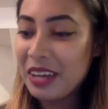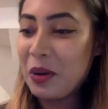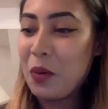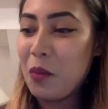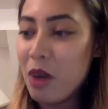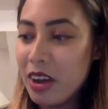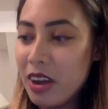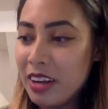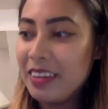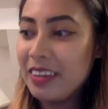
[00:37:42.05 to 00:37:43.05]

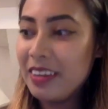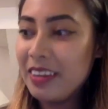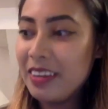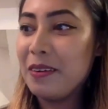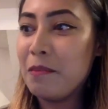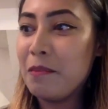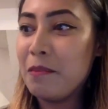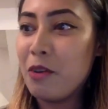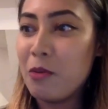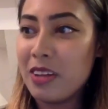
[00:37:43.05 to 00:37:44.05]
one
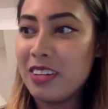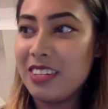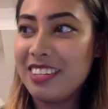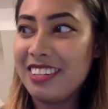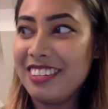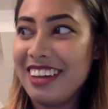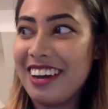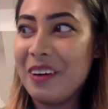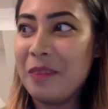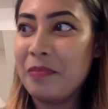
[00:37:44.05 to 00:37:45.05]
moment
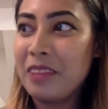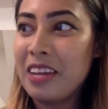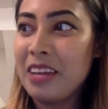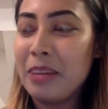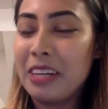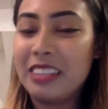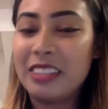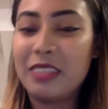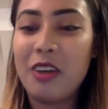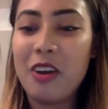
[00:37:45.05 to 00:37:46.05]
um, because
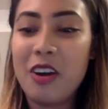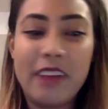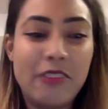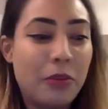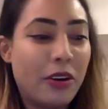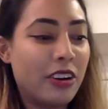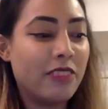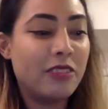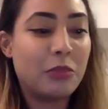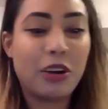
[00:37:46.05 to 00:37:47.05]
they're all every part
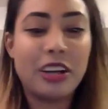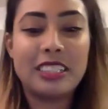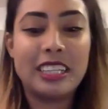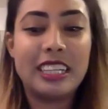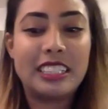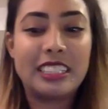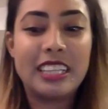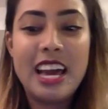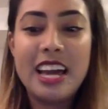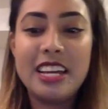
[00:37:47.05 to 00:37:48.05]
of the process
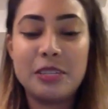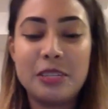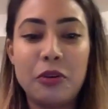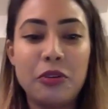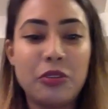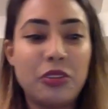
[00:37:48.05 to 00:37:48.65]
is both